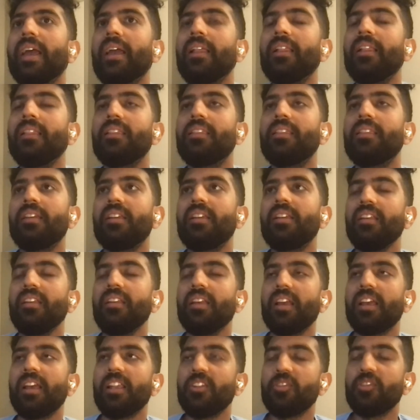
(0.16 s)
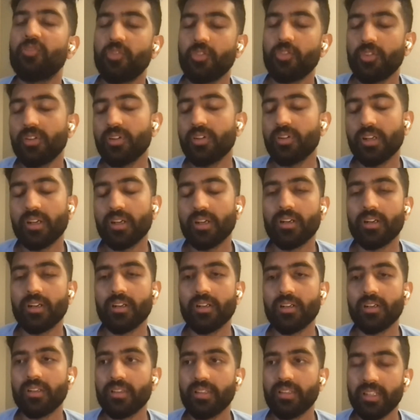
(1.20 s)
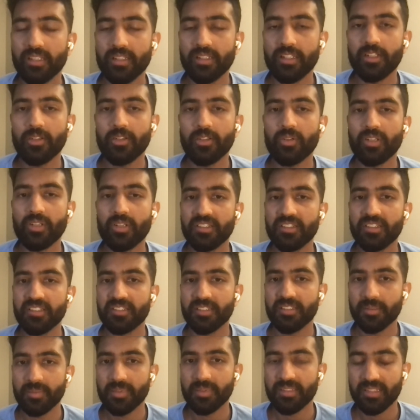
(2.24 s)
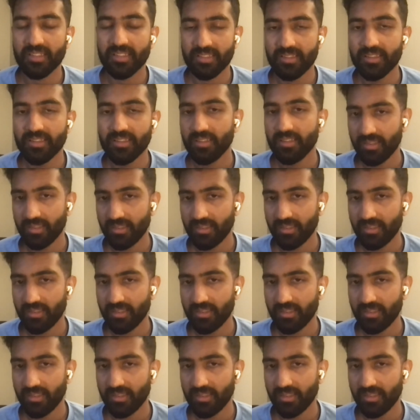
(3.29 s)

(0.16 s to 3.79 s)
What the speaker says: L3, L4, they don't ask system design.